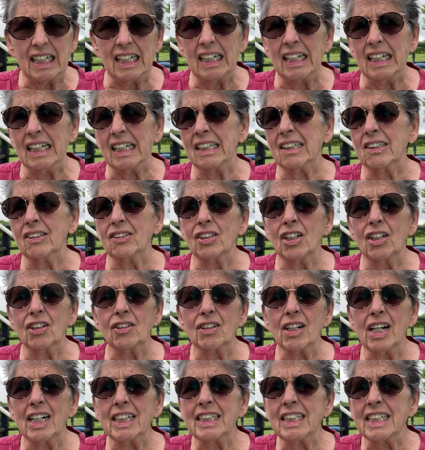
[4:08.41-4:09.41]
I don't know,
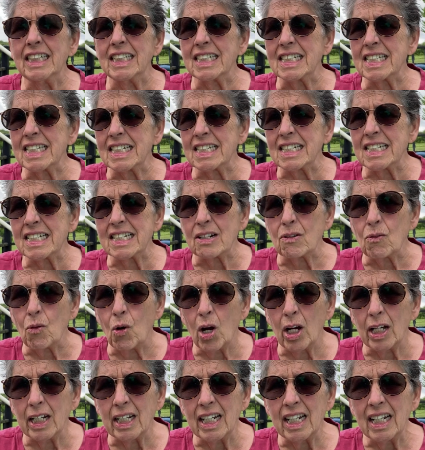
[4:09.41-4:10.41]

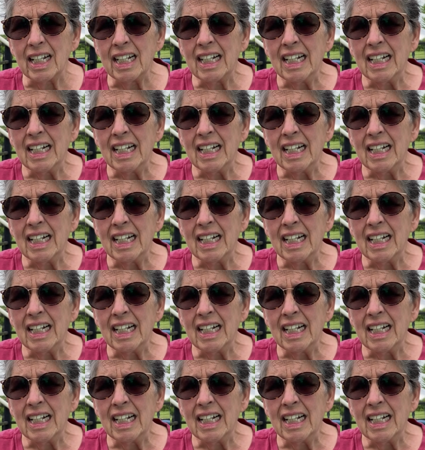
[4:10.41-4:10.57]
1961.